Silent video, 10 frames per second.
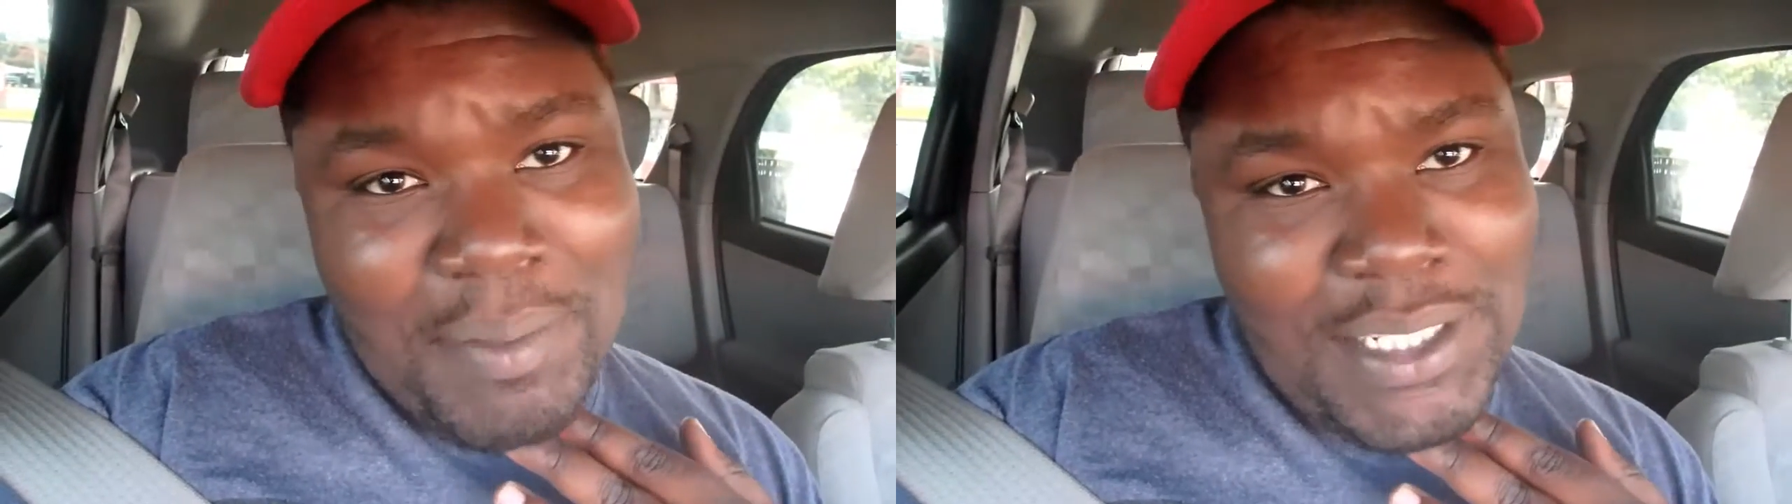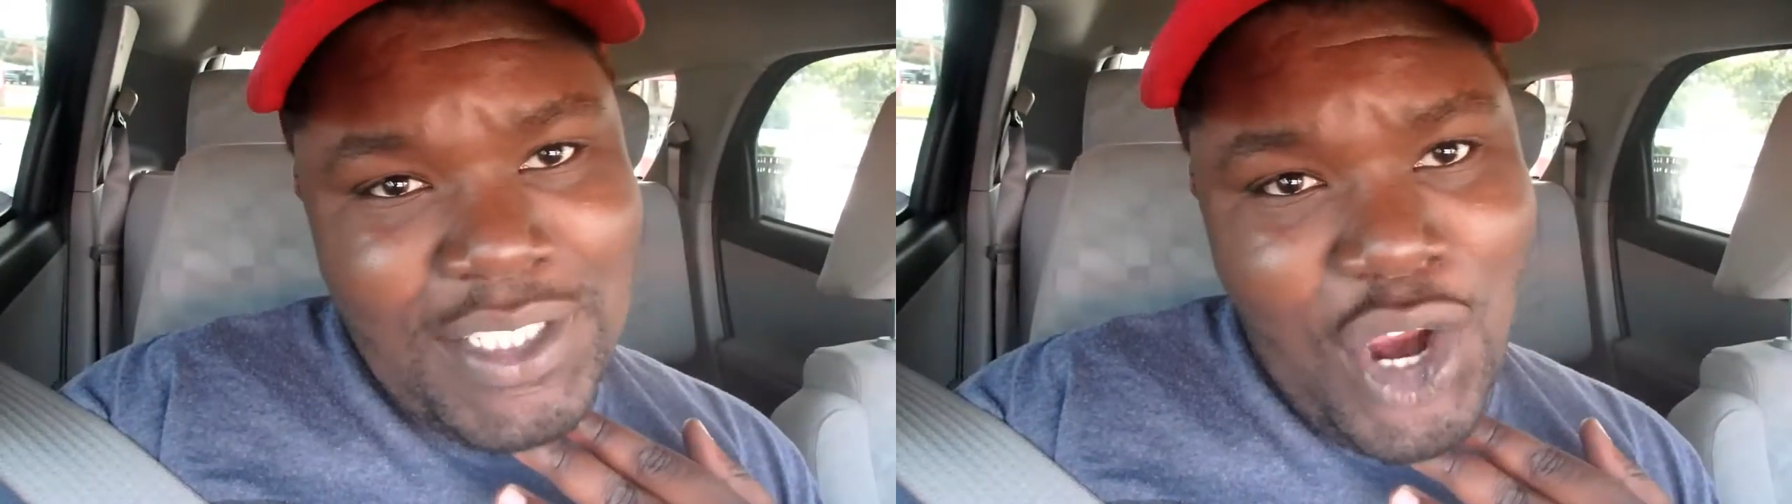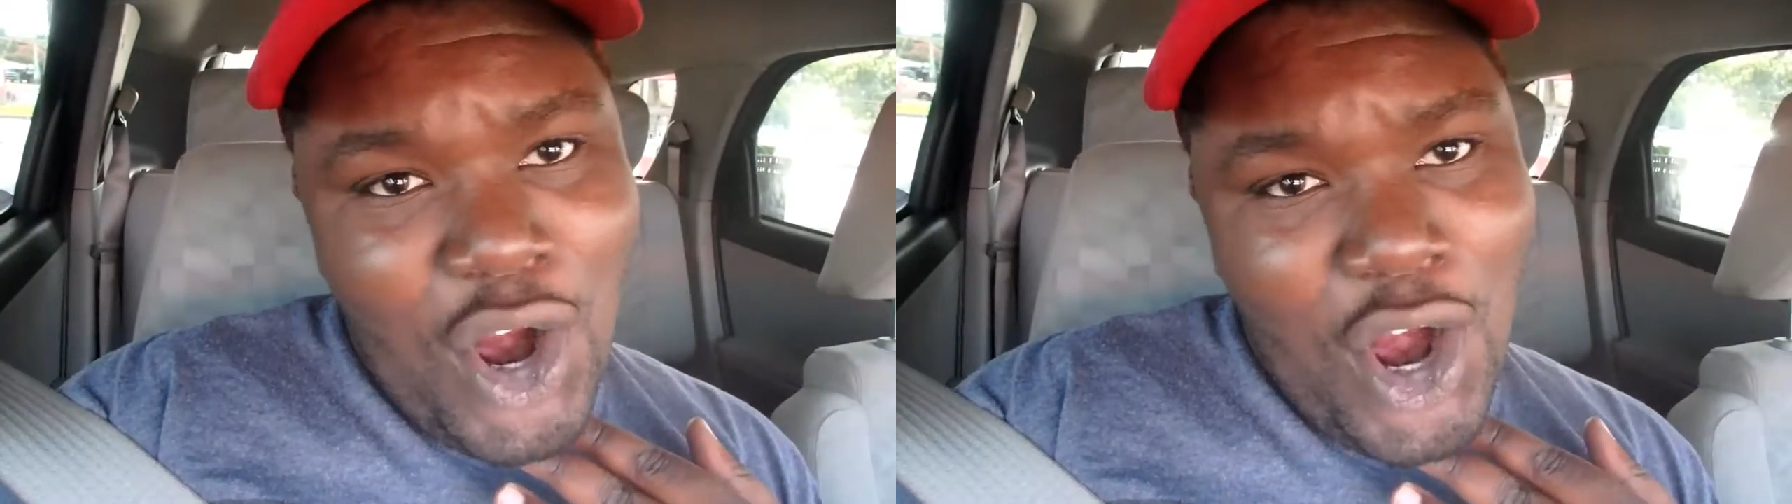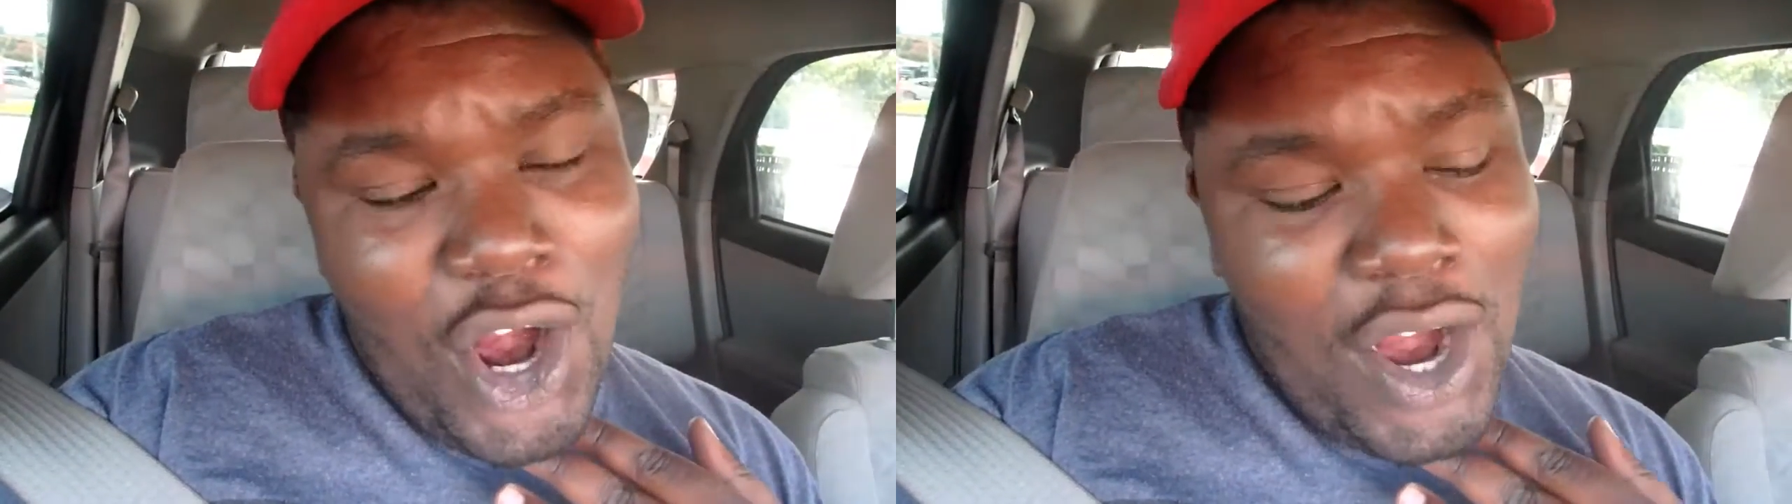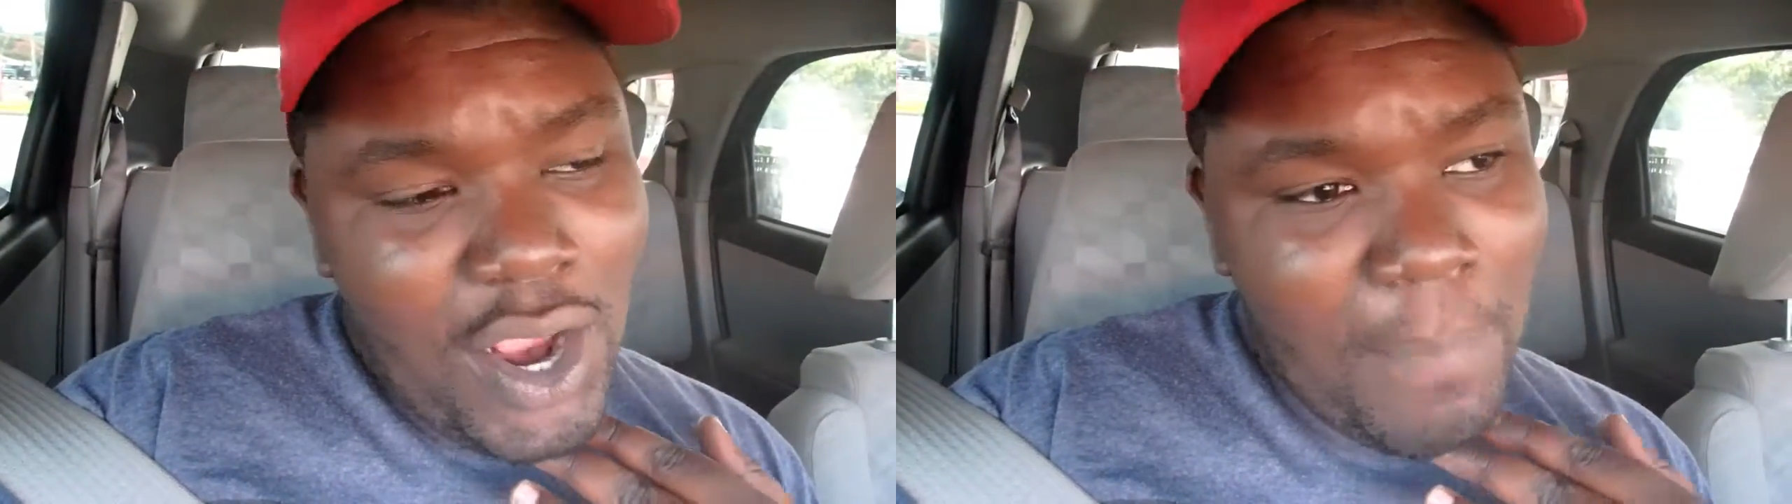miss
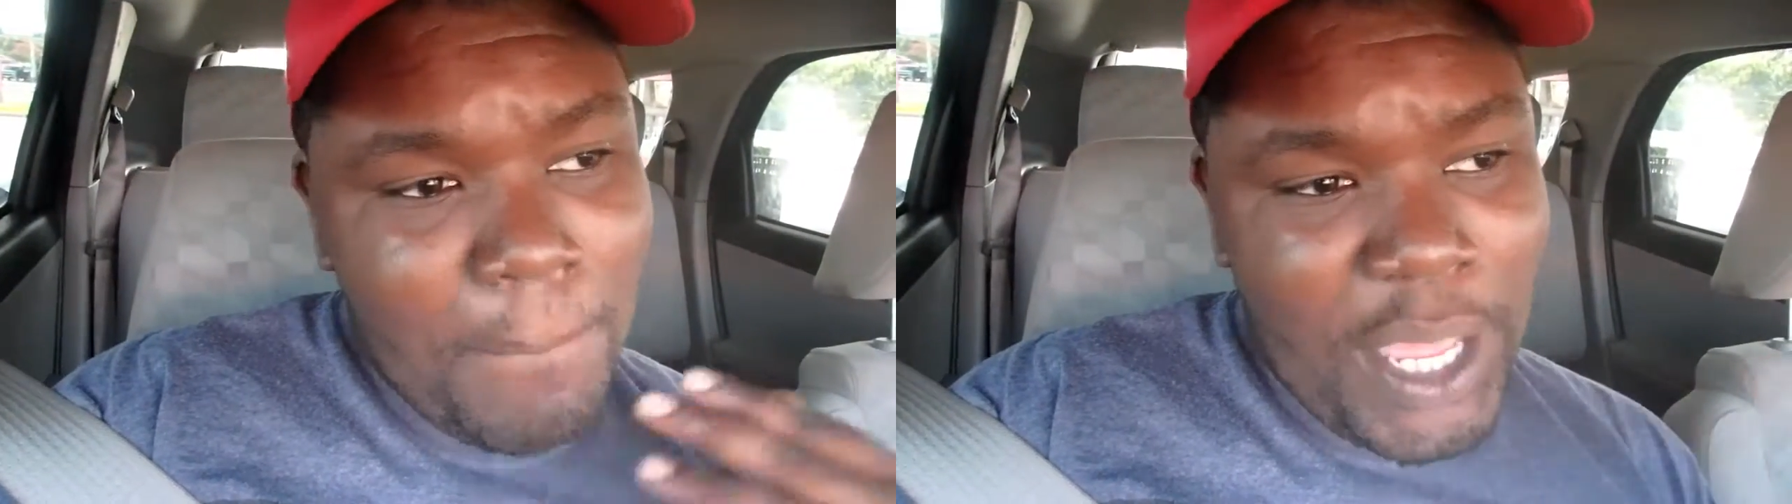her.